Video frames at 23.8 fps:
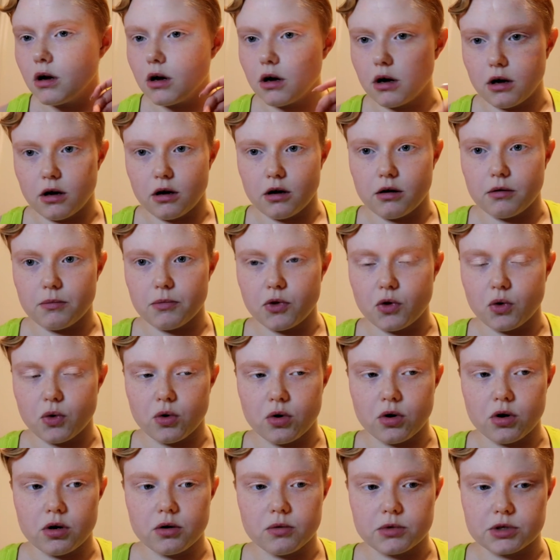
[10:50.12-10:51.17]

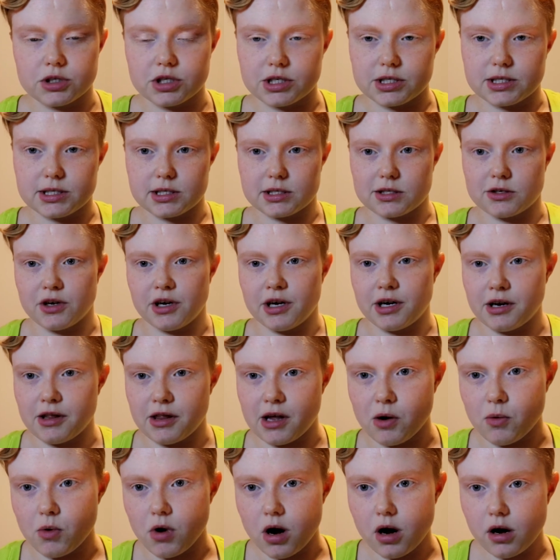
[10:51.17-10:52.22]
Thor, when she sticks her hand in
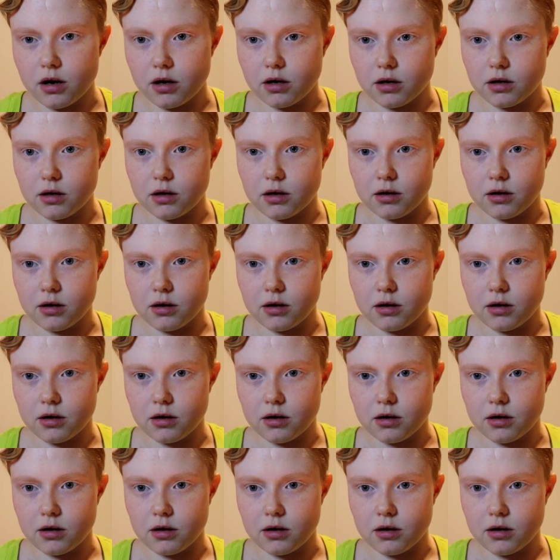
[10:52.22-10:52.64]
that rock.